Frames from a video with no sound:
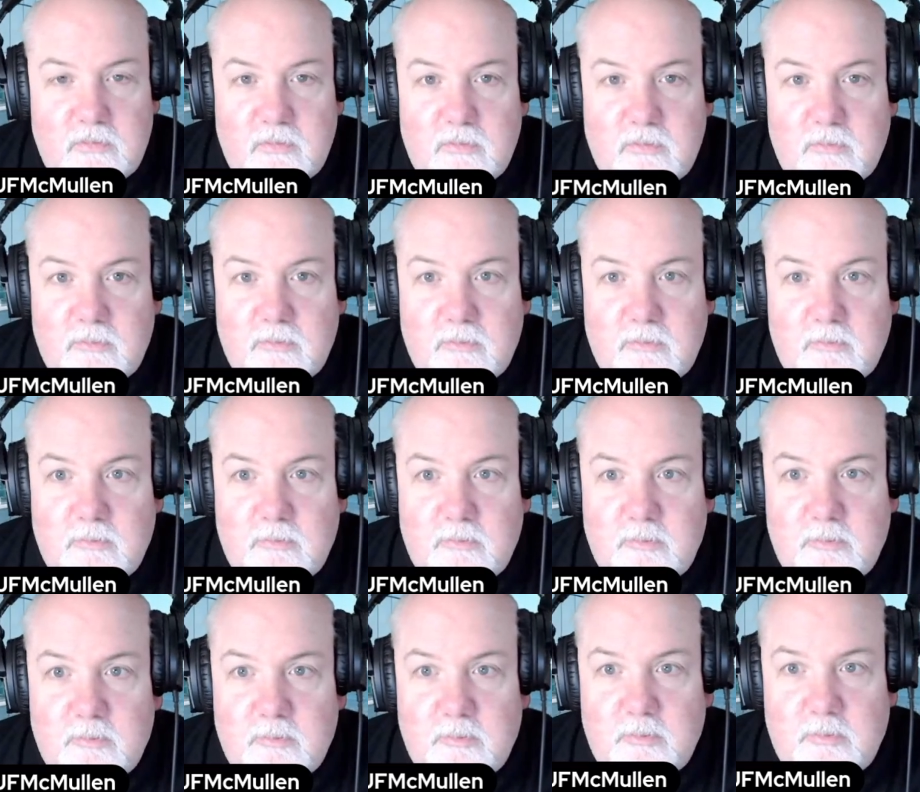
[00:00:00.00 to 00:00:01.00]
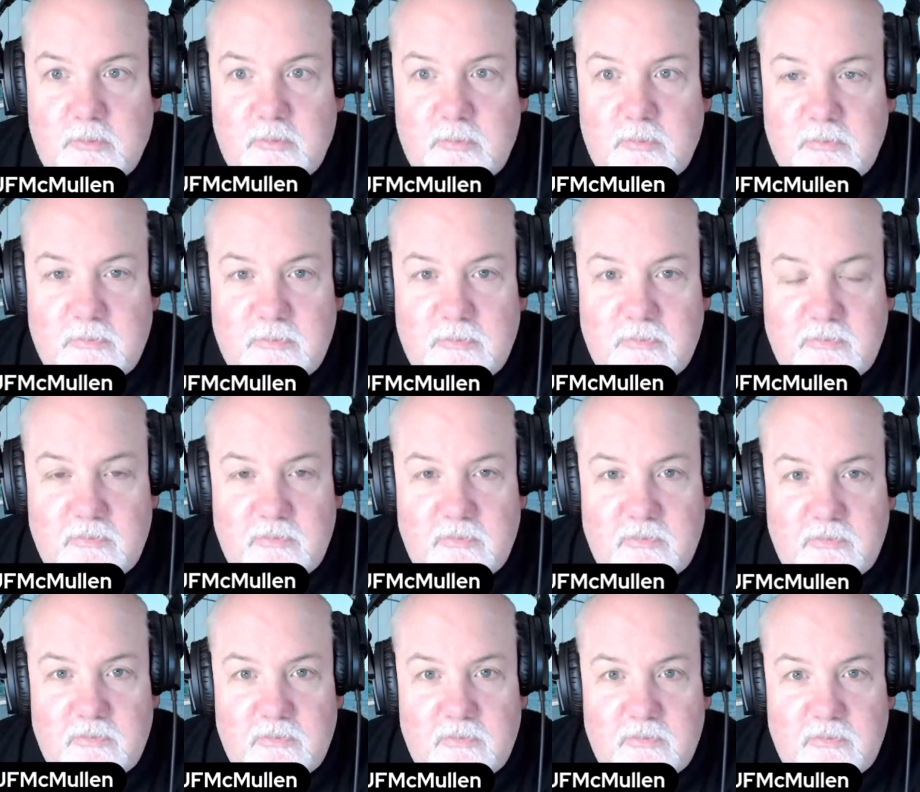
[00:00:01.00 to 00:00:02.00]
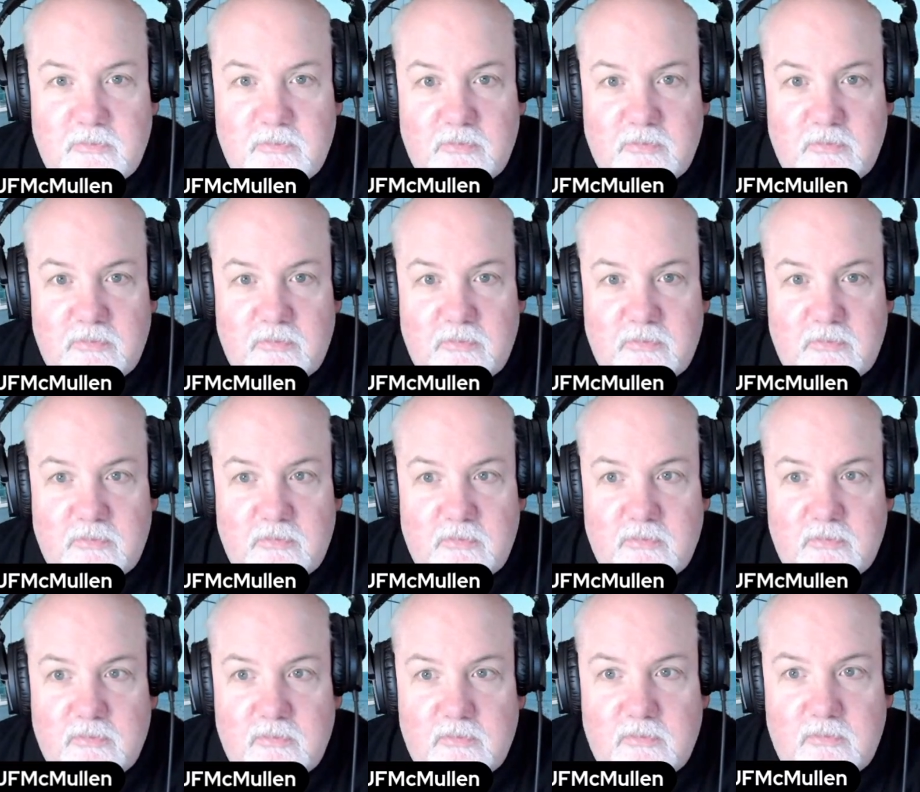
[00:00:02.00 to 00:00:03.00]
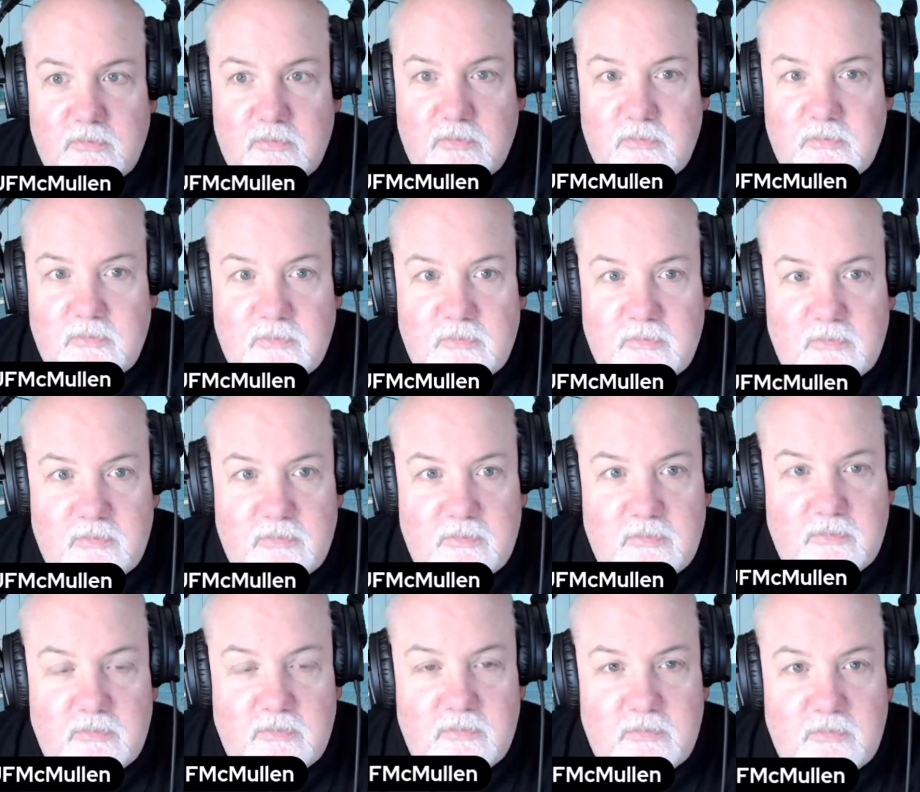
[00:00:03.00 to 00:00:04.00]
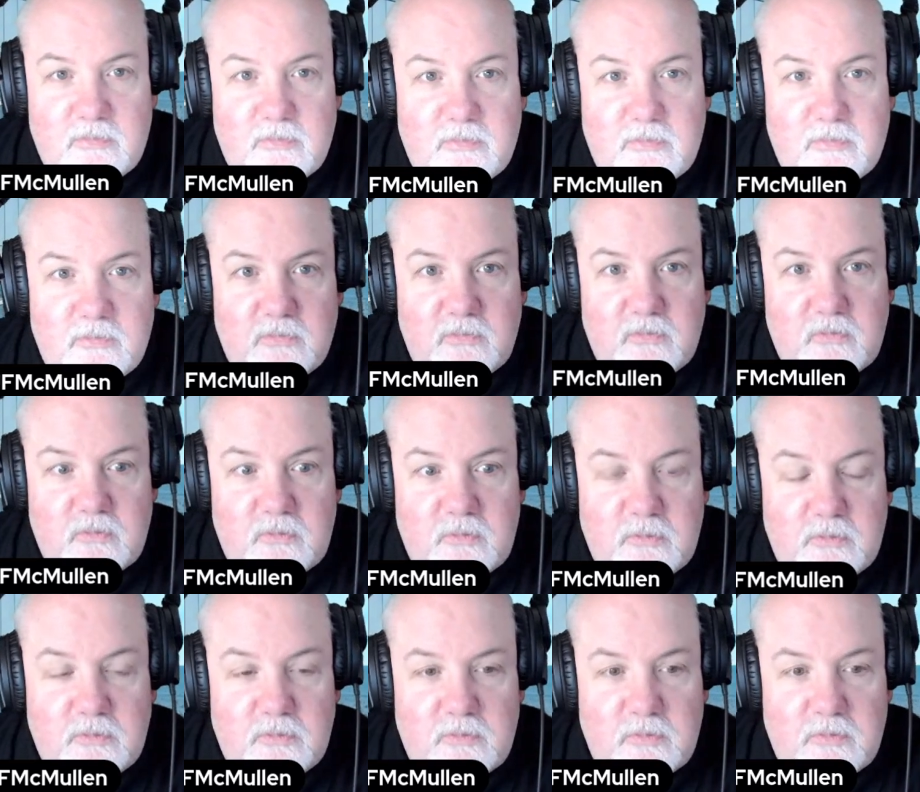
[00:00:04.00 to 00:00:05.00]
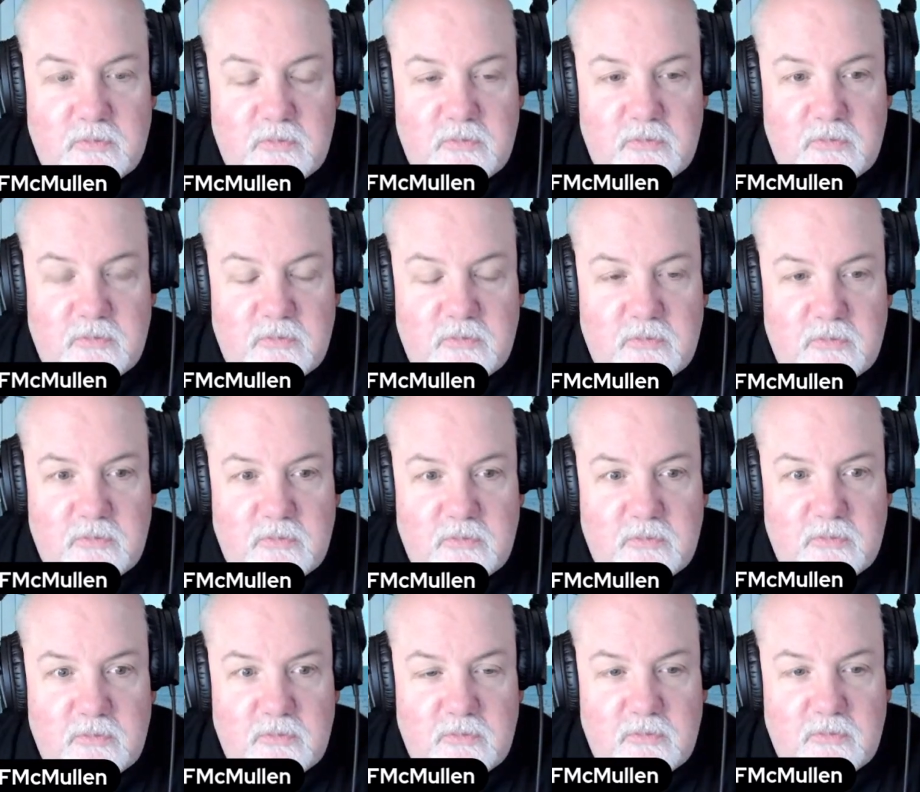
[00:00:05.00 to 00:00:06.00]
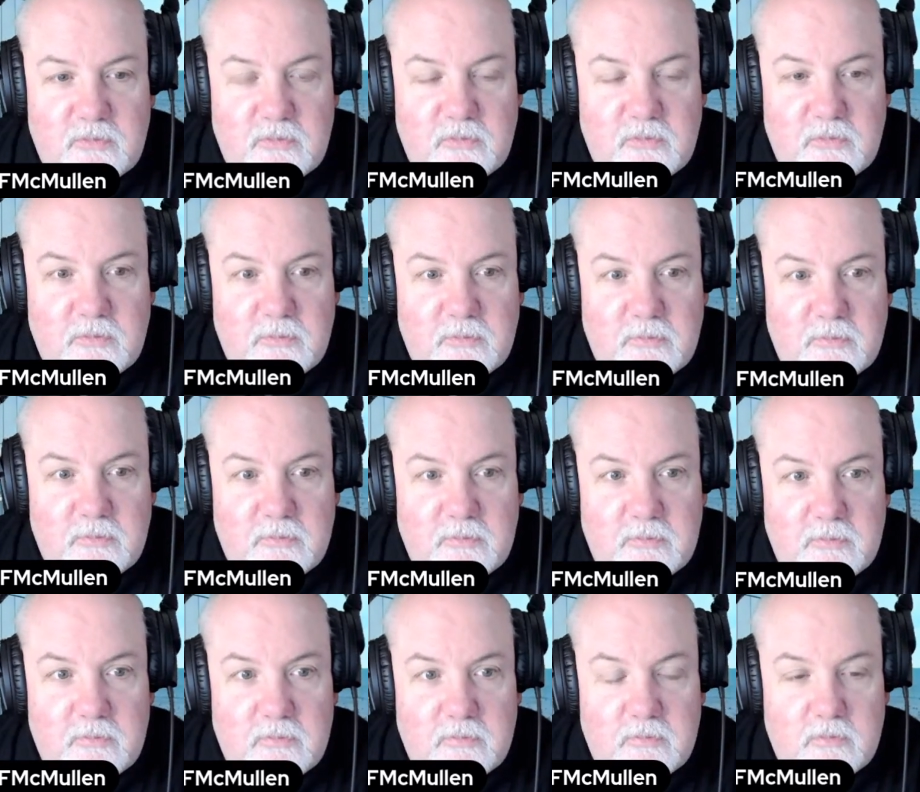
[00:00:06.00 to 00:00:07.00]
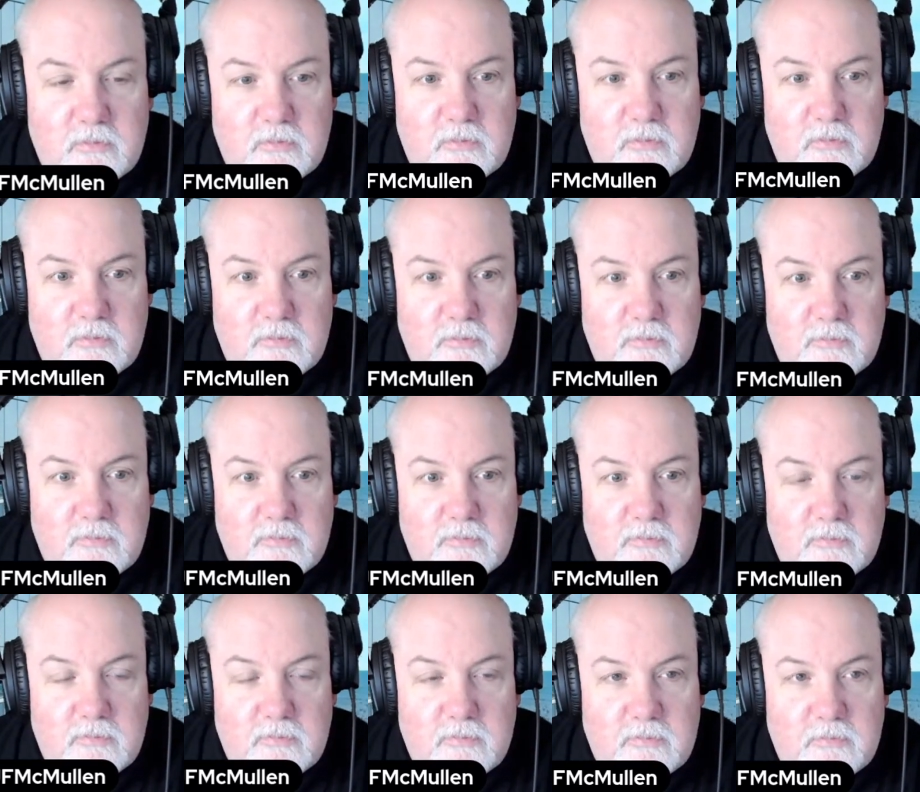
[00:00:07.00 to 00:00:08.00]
No words are spoken by the person on screen.